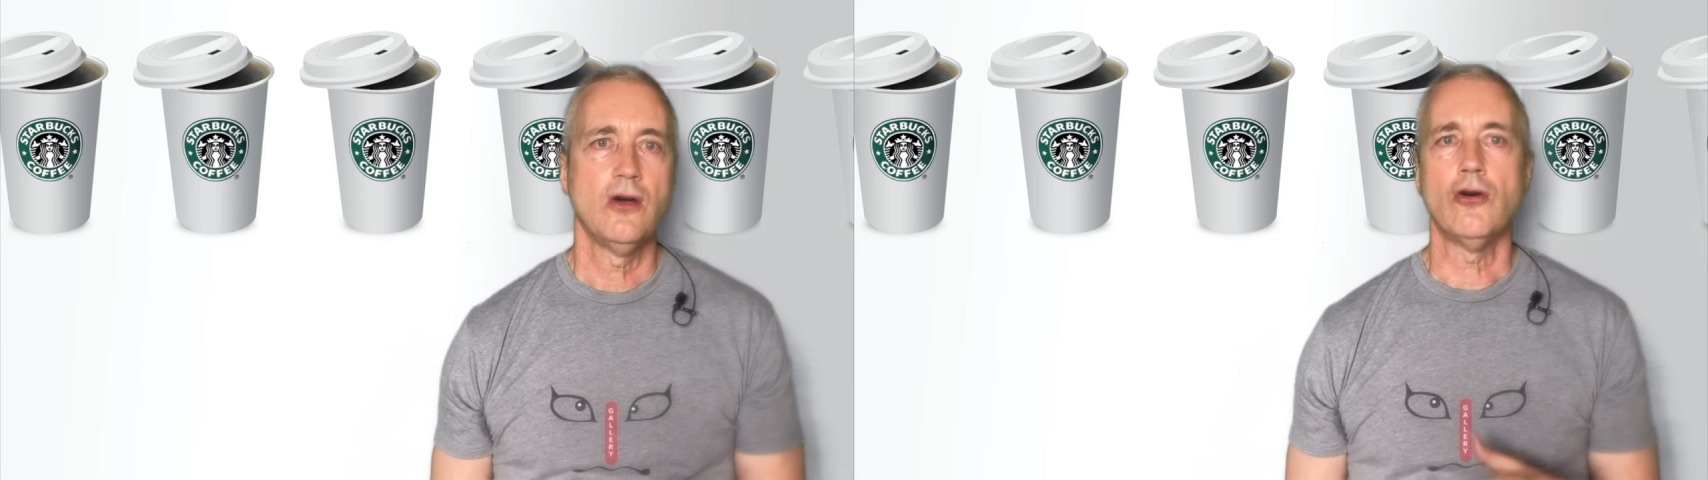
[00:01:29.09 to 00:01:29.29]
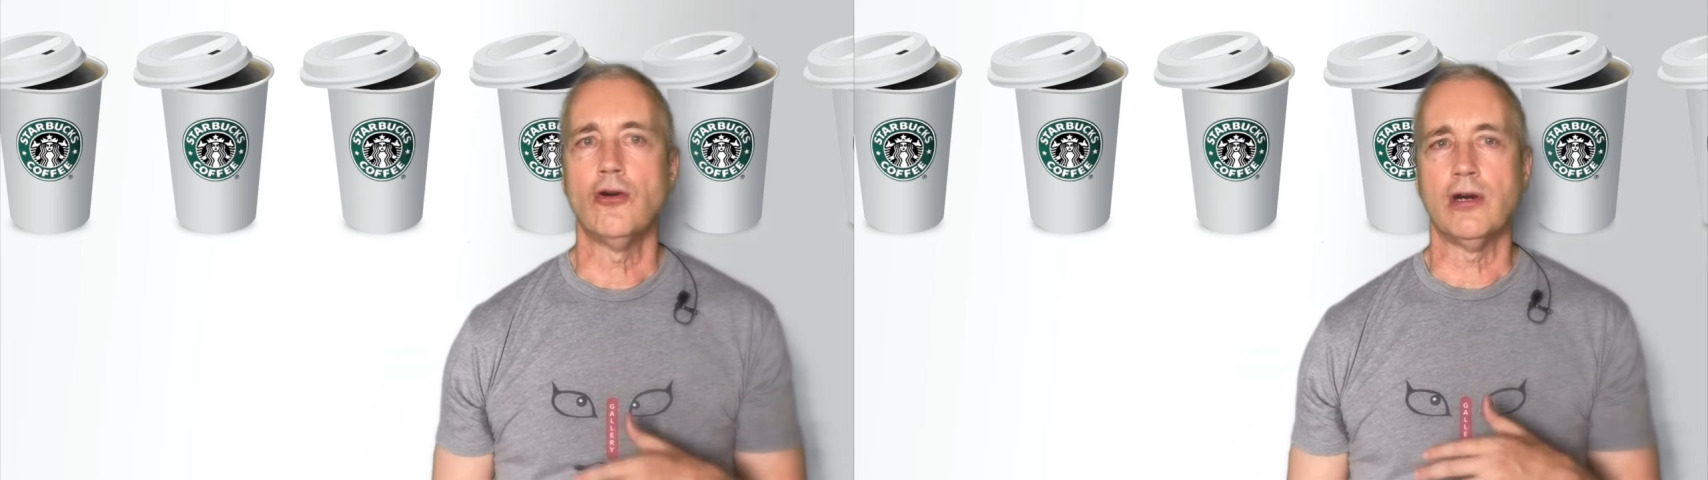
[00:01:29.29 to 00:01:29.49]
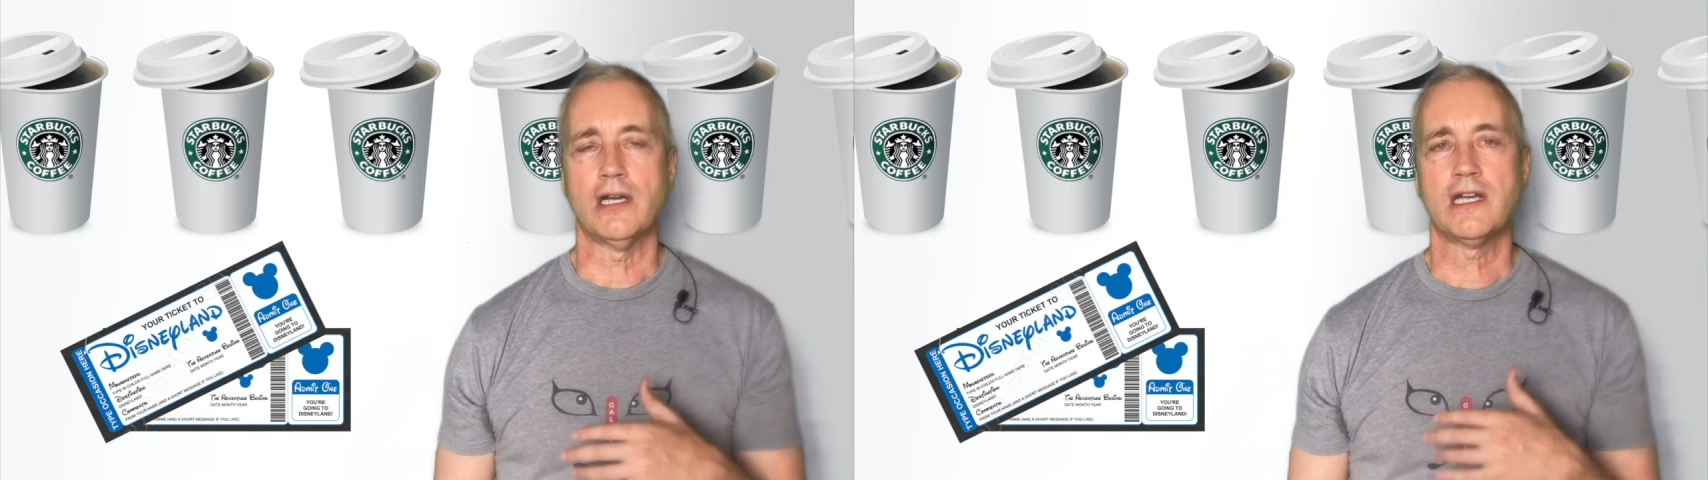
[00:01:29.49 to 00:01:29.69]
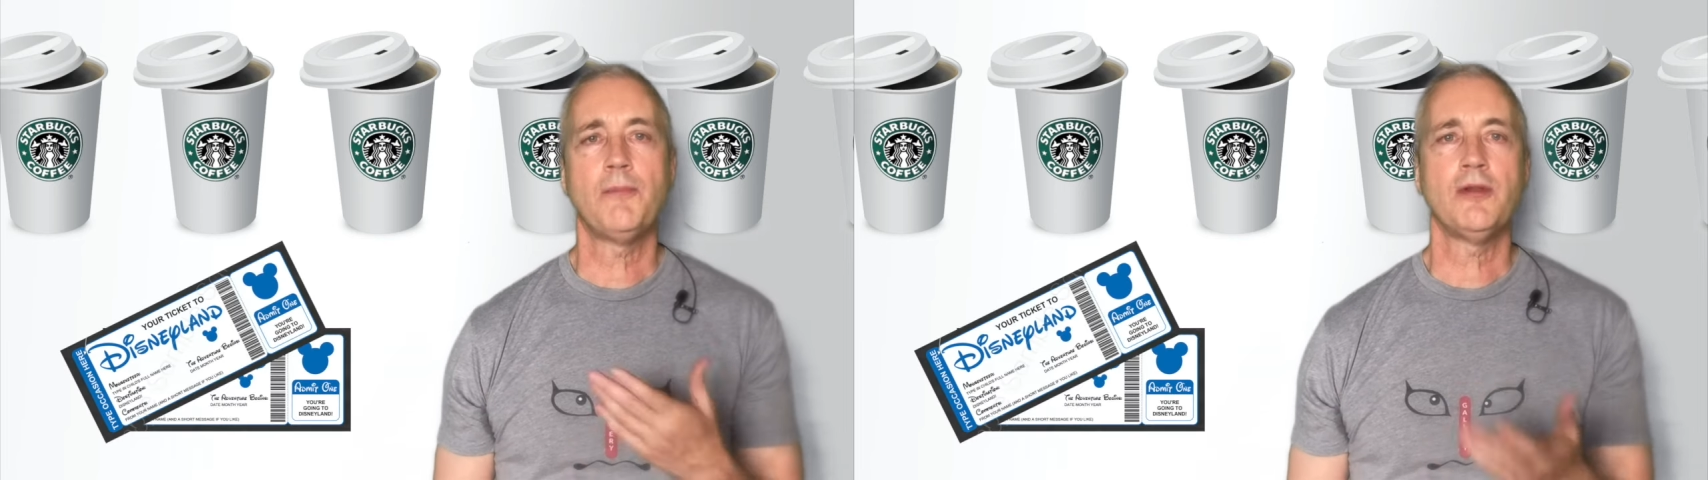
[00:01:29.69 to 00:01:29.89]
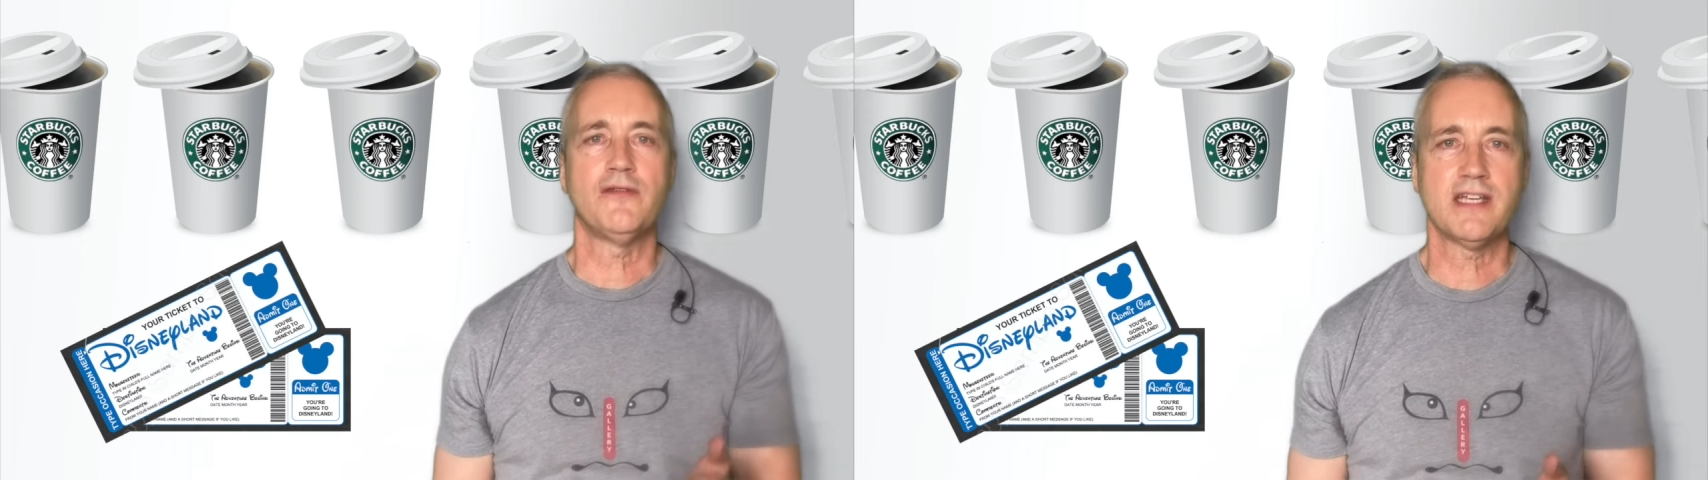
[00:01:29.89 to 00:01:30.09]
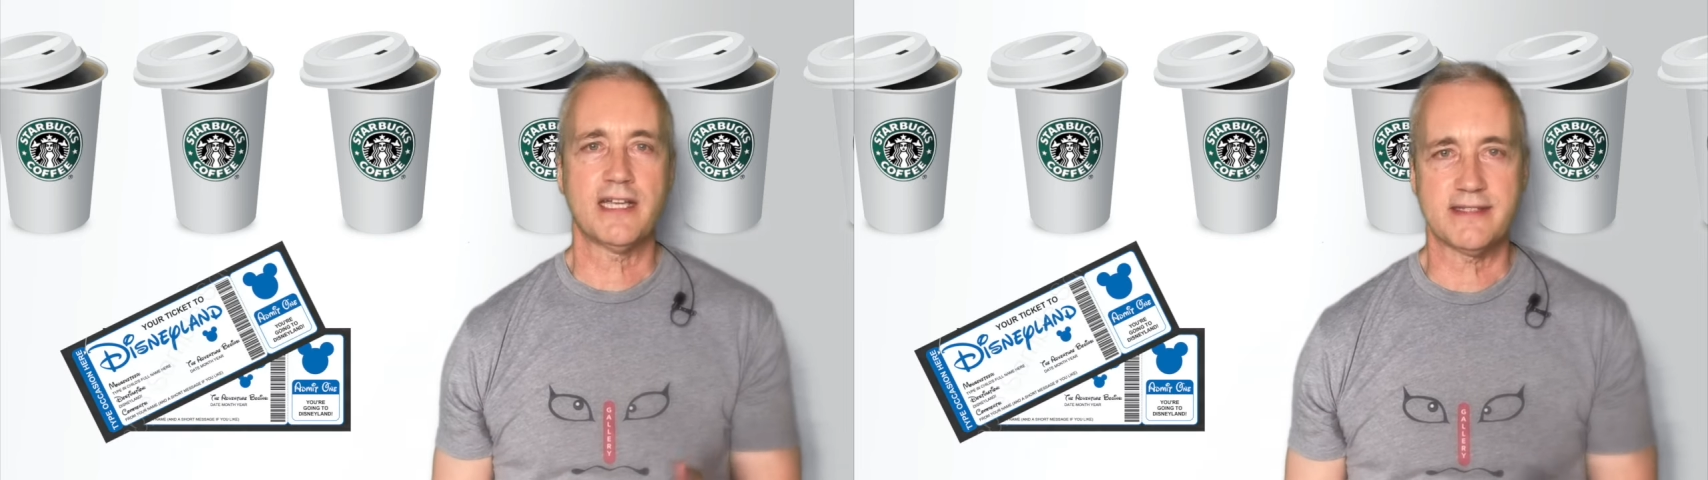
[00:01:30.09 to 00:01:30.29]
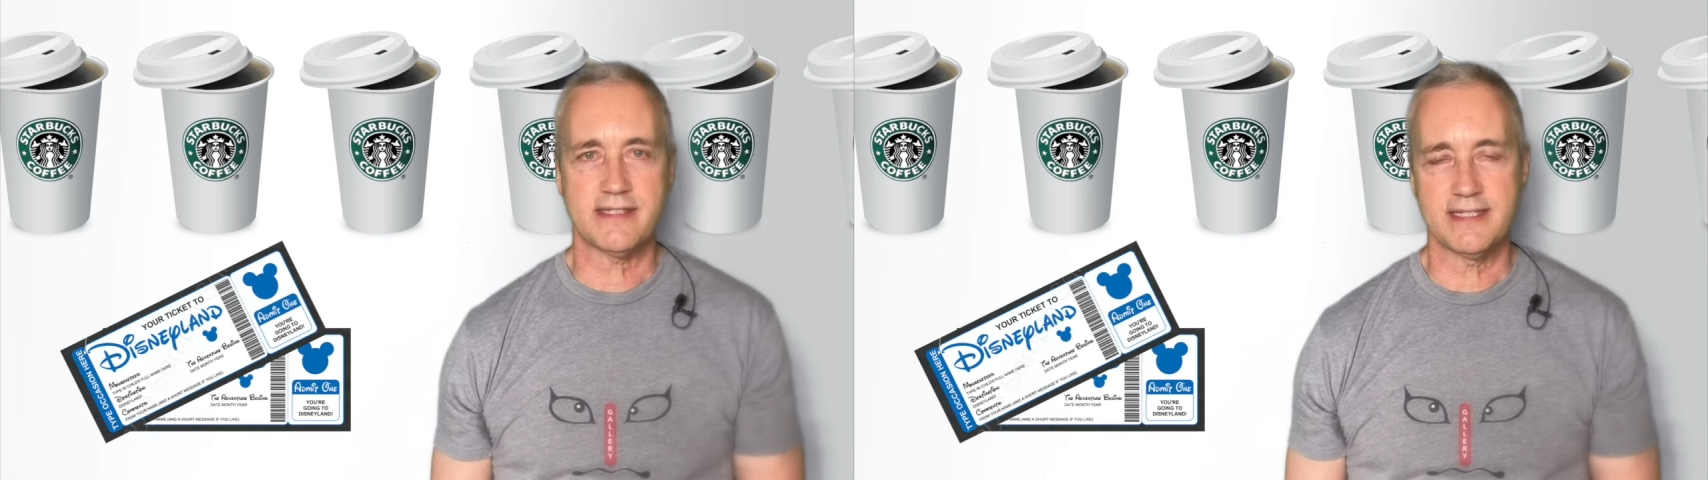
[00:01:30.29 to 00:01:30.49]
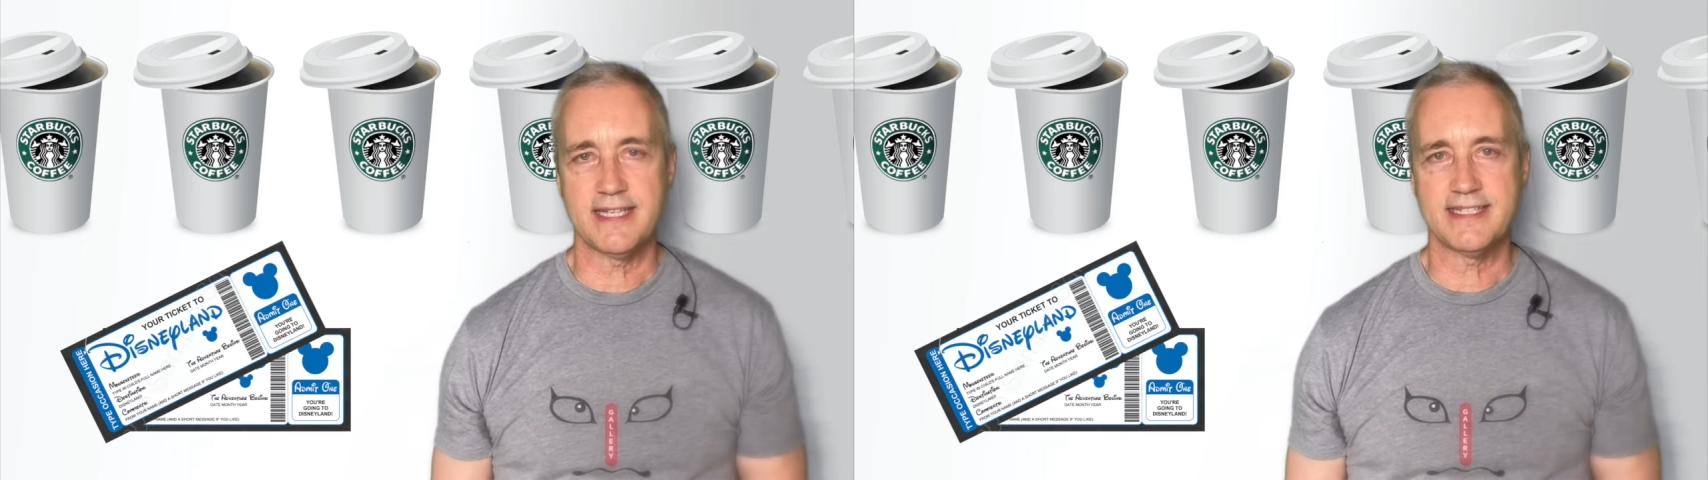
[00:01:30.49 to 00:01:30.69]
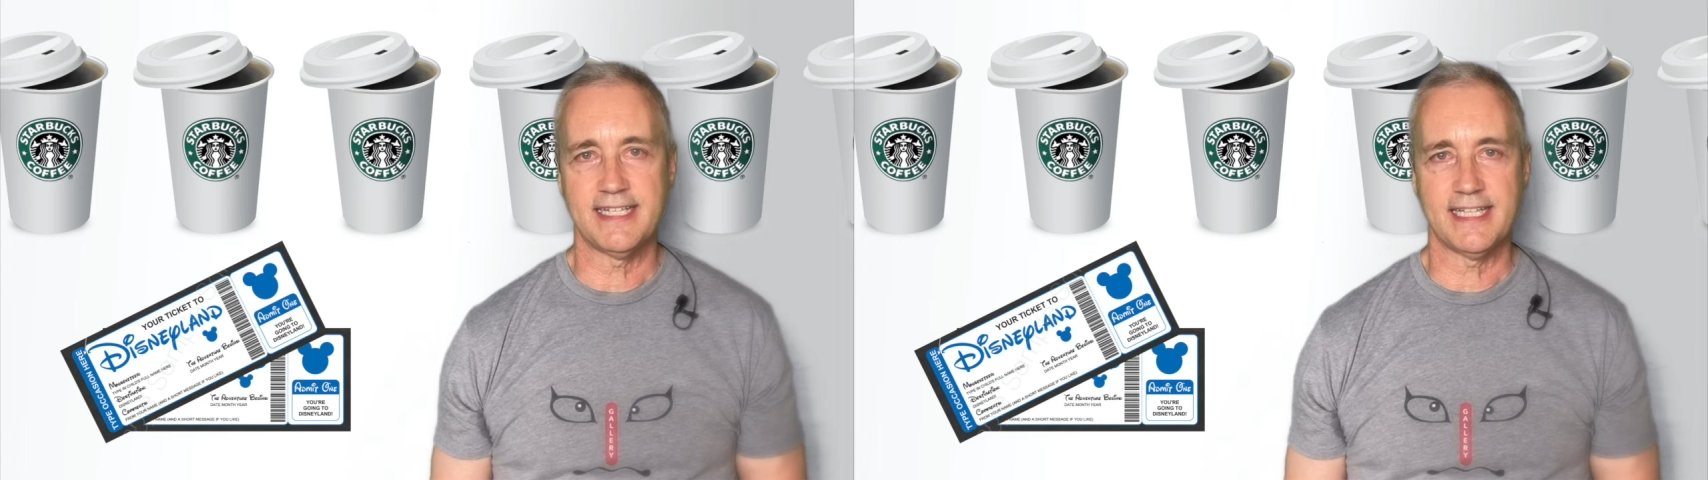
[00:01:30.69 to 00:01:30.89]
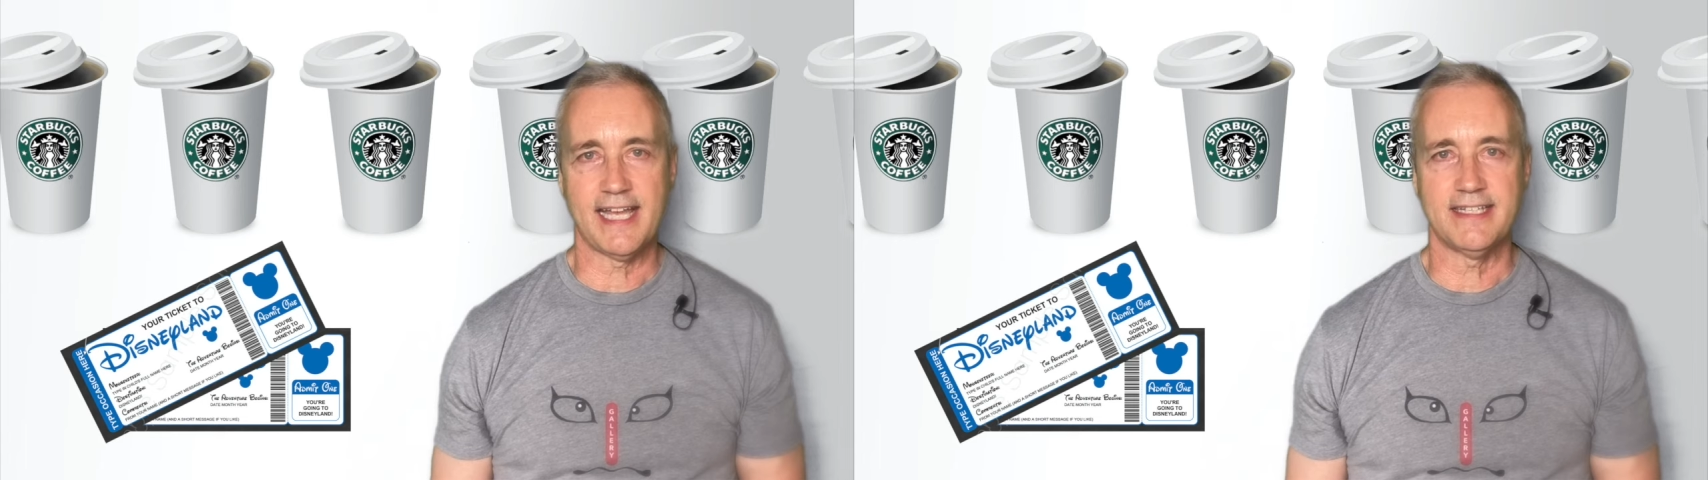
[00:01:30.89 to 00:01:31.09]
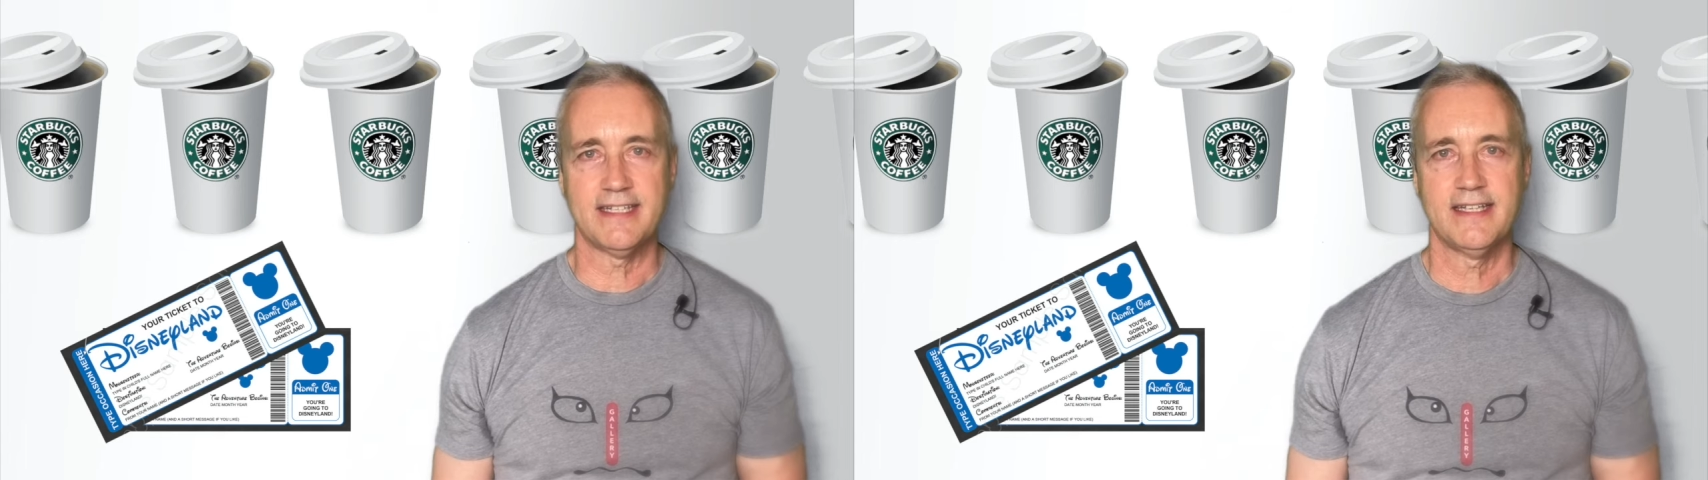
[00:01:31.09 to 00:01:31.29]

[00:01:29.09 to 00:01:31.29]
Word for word: or a couple of tickets to Disneyland